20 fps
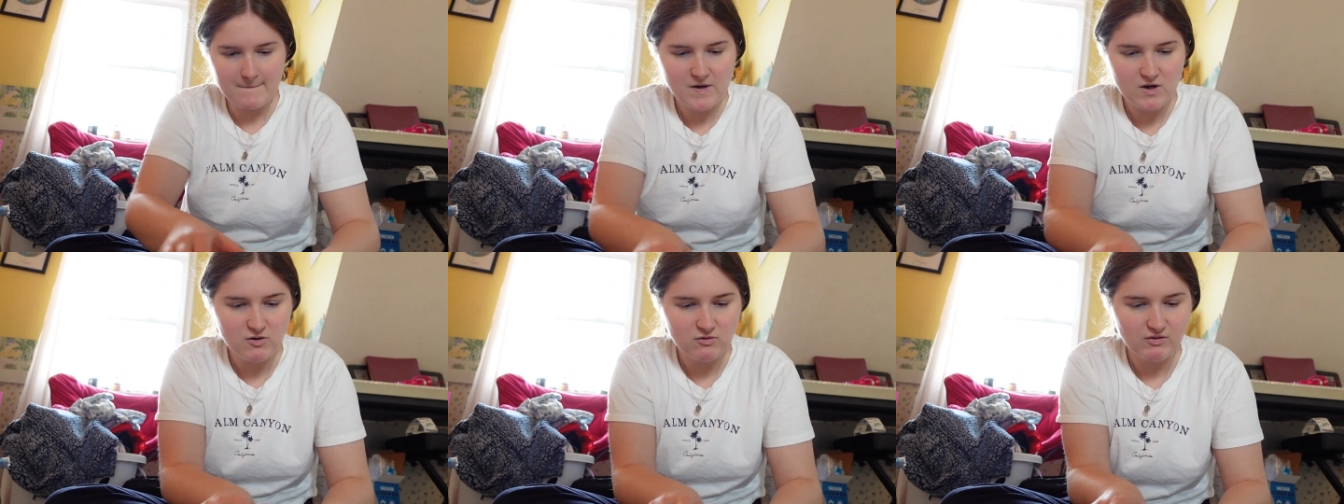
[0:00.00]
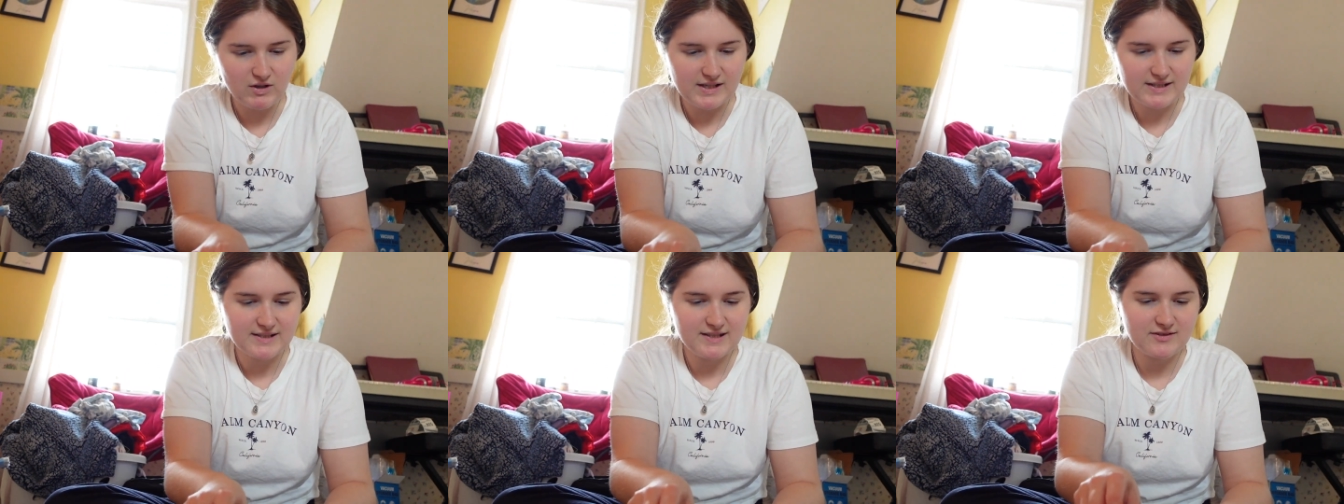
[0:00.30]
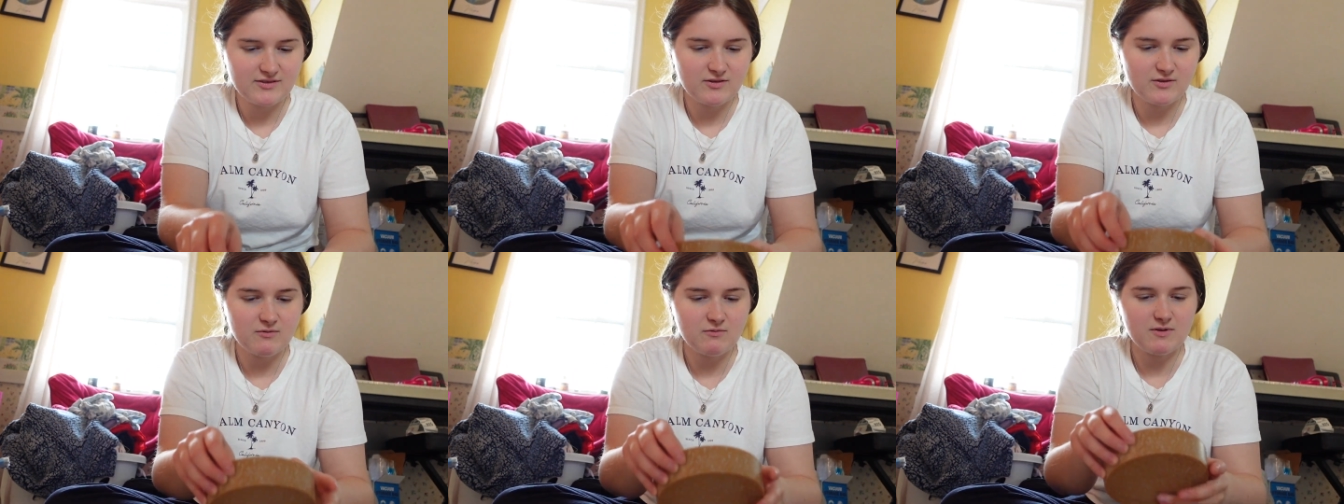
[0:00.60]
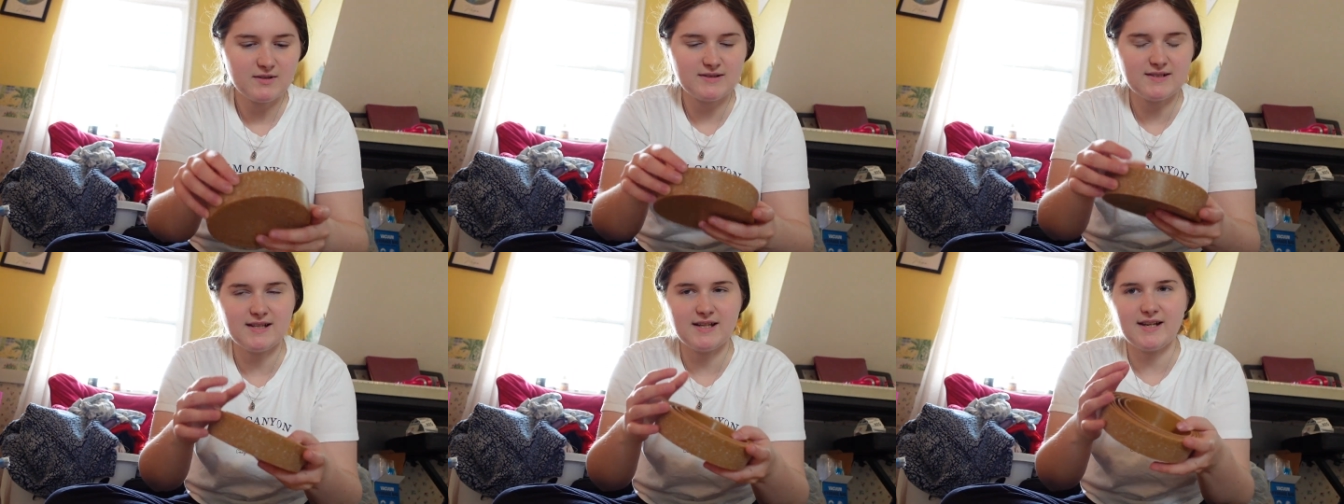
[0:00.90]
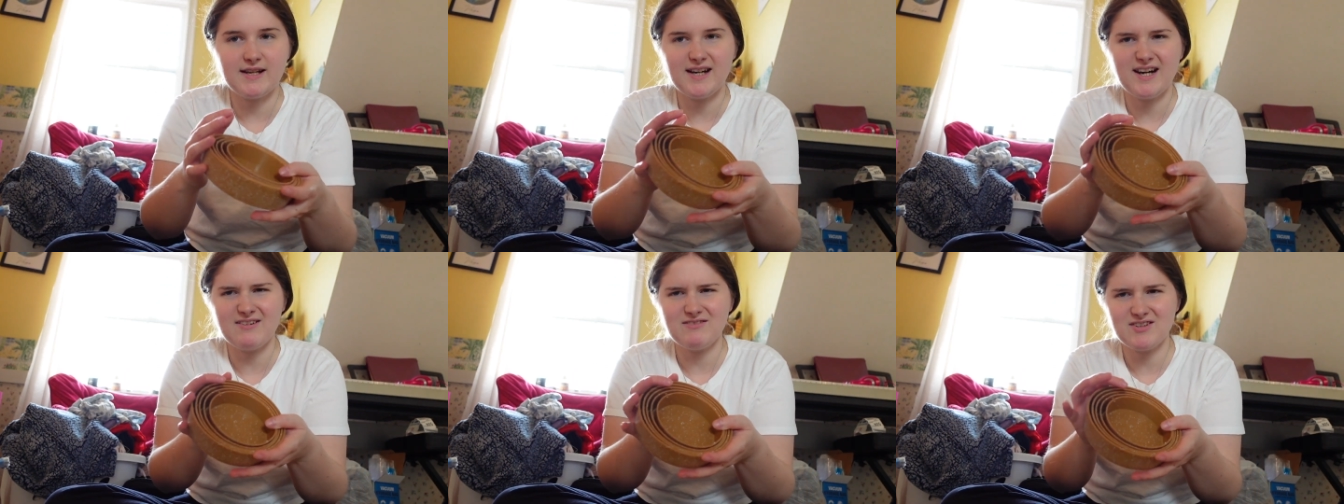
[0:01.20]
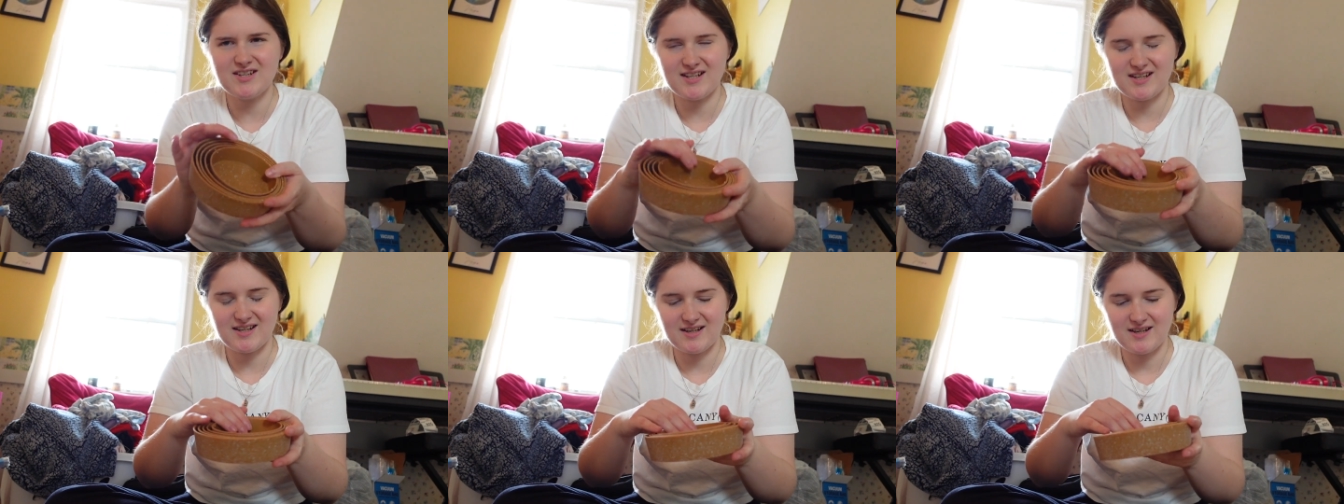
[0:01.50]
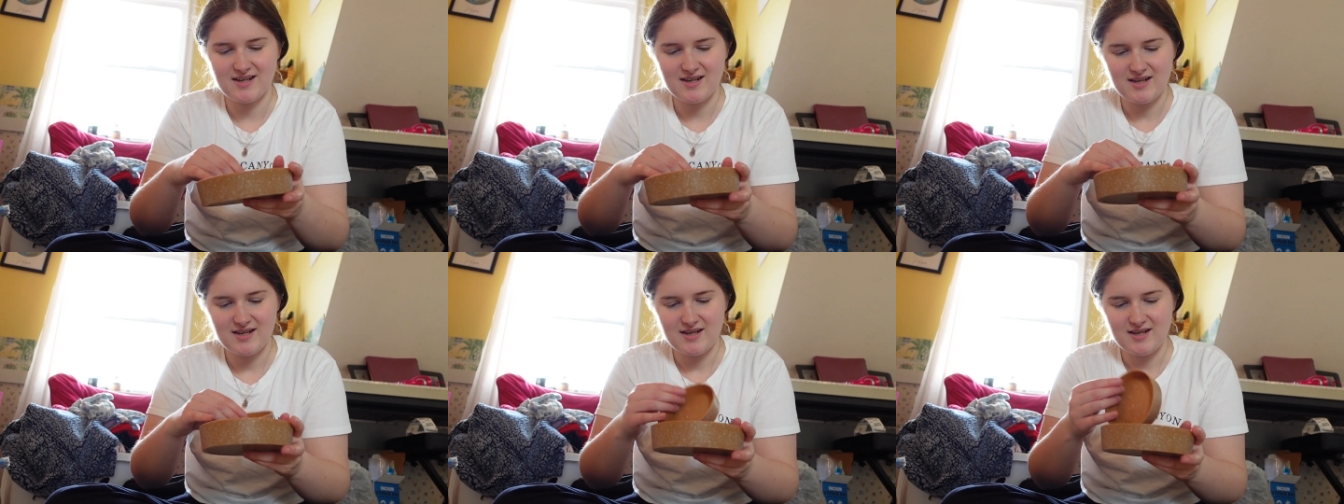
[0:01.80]
Oh right, these are the ones that they have like
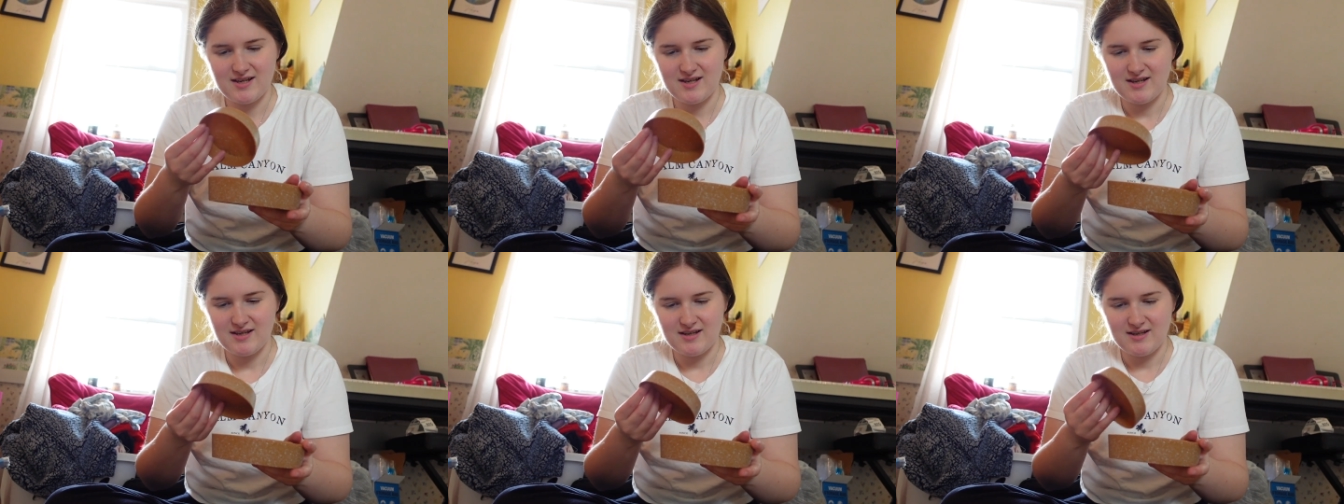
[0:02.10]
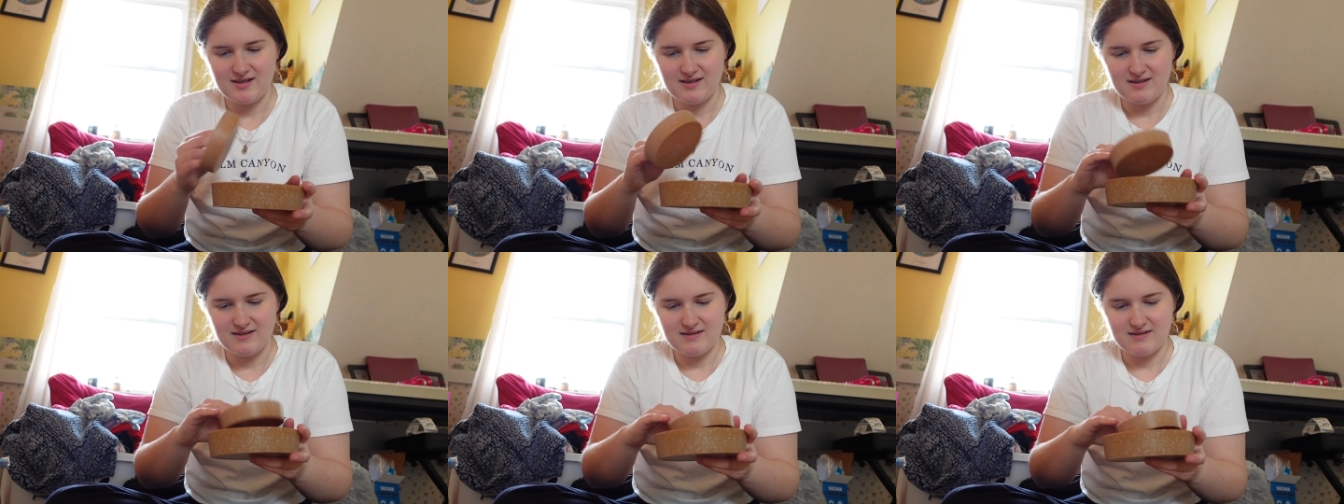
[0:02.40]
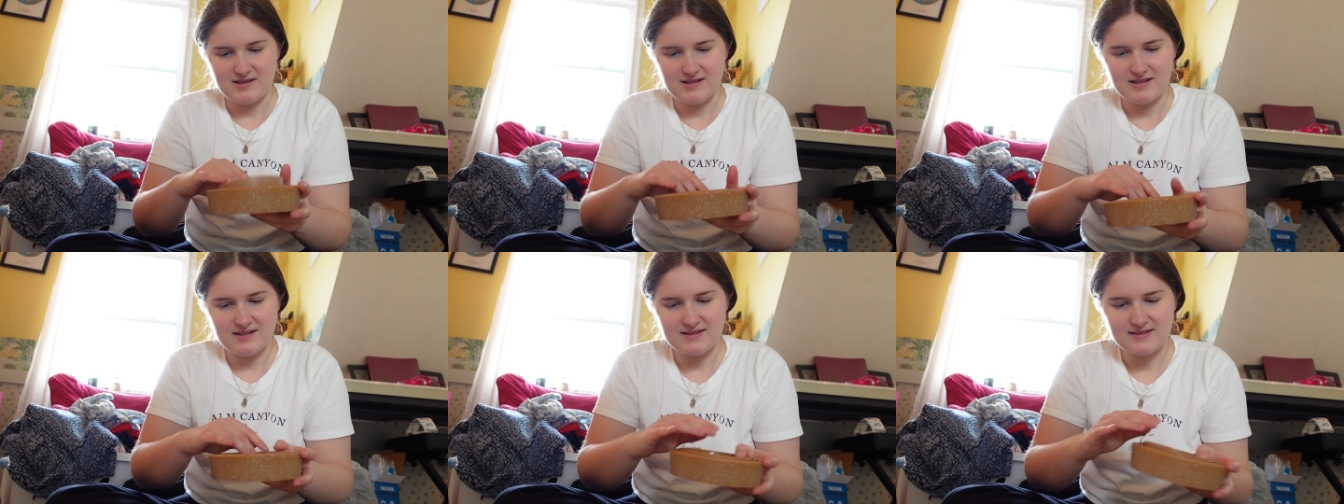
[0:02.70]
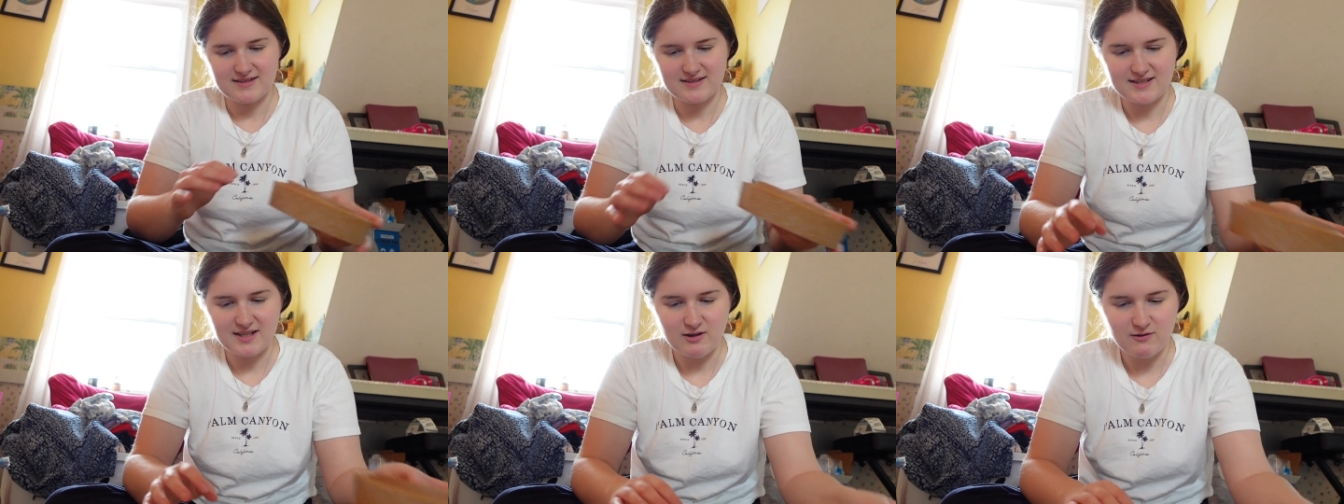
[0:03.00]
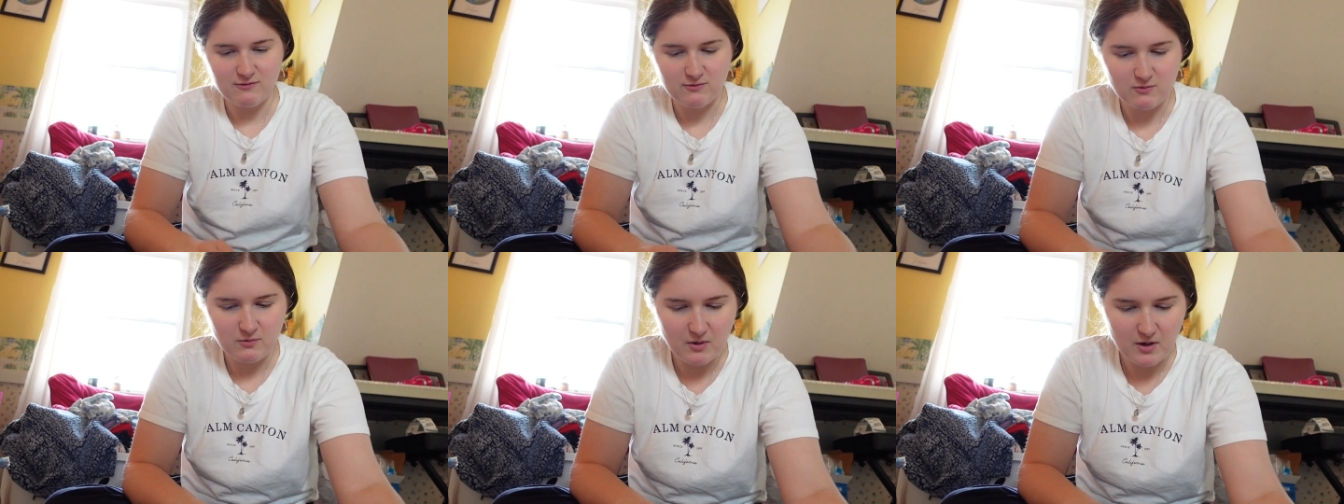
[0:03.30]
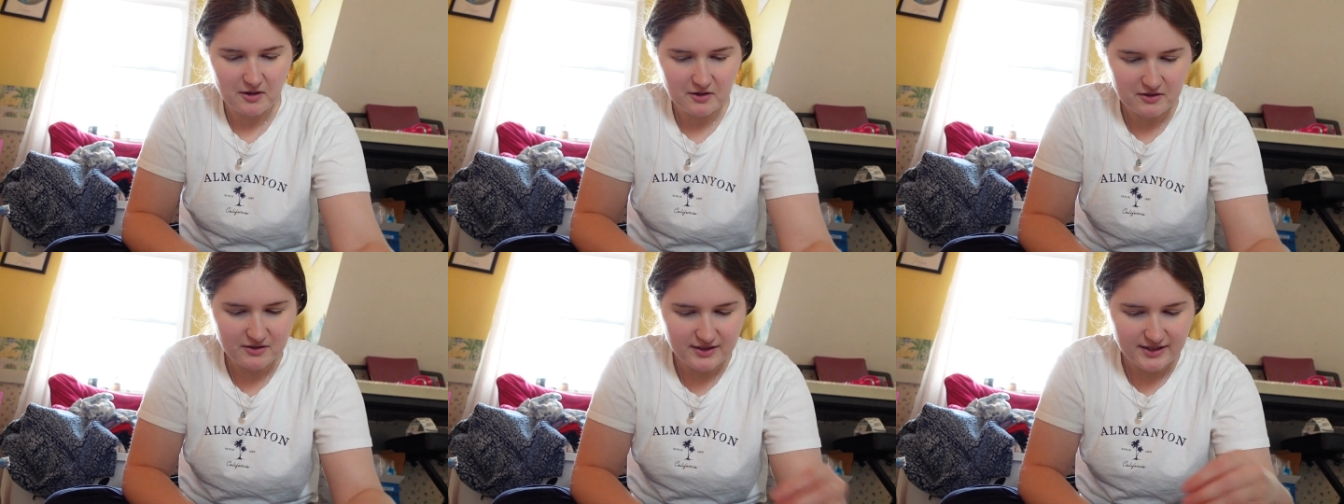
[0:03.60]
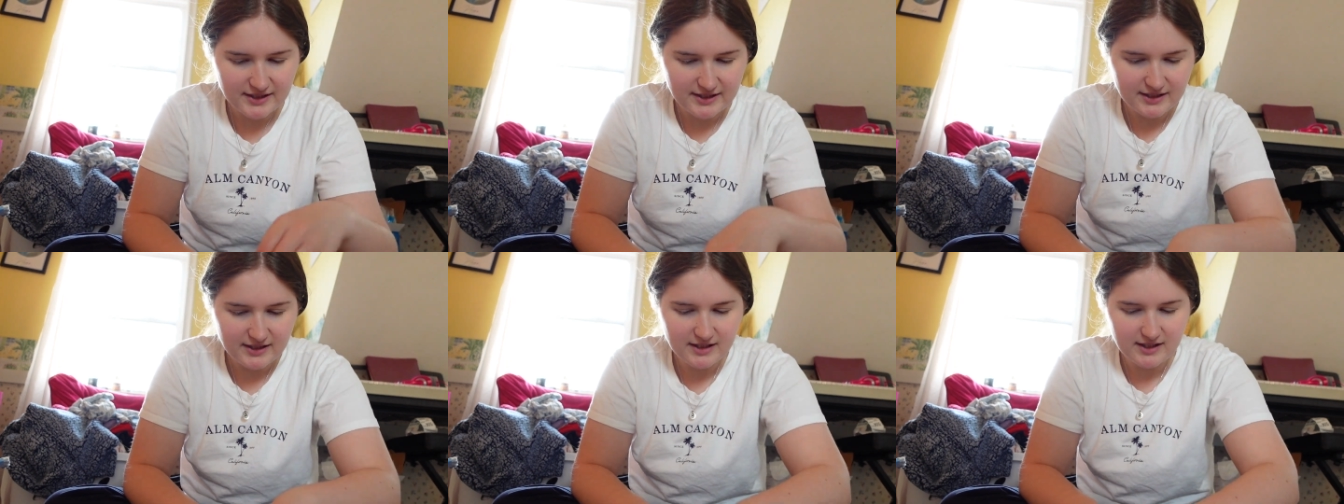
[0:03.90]

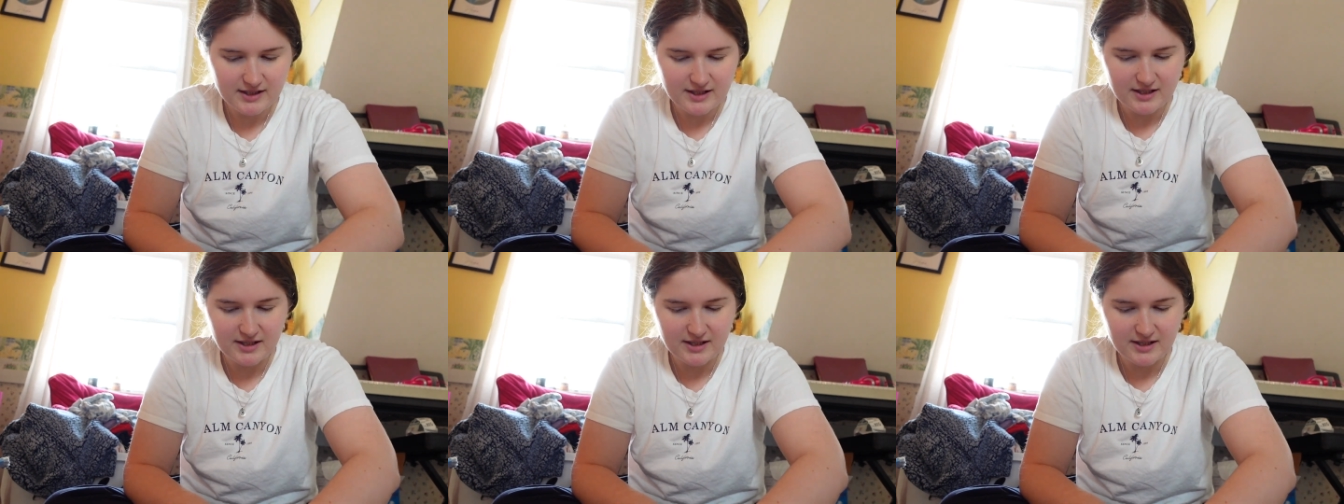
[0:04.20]
self-watering